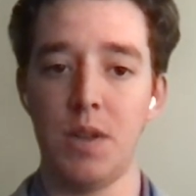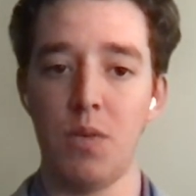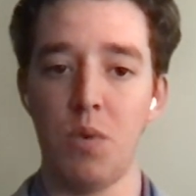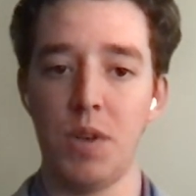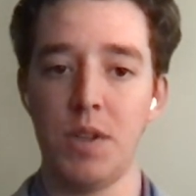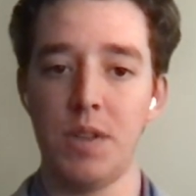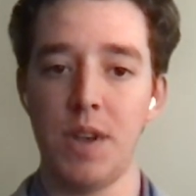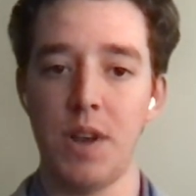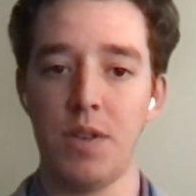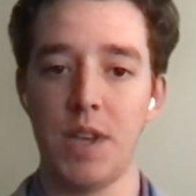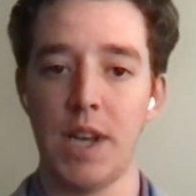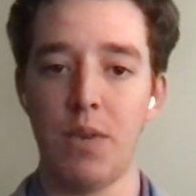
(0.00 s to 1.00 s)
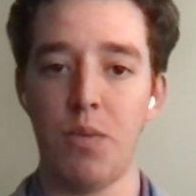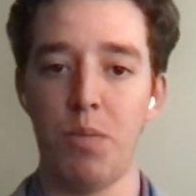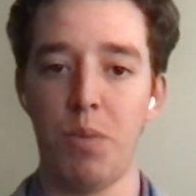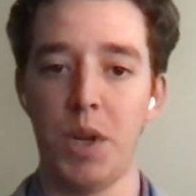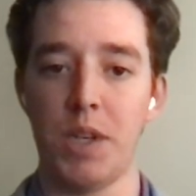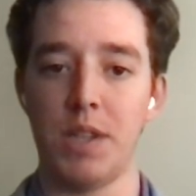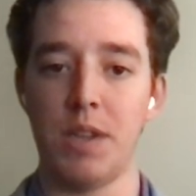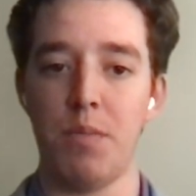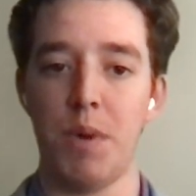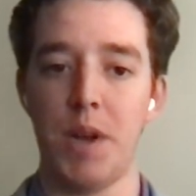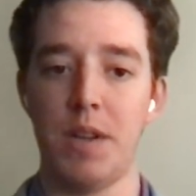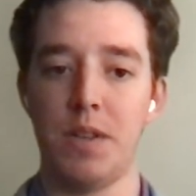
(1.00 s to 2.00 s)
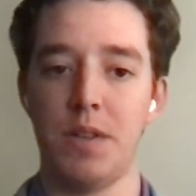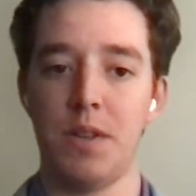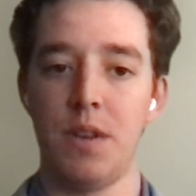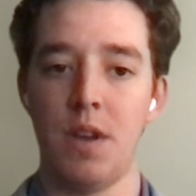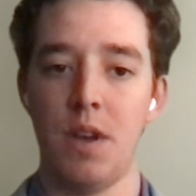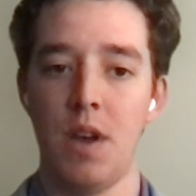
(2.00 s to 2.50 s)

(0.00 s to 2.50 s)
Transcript: and the risks they are taking when placing their bets.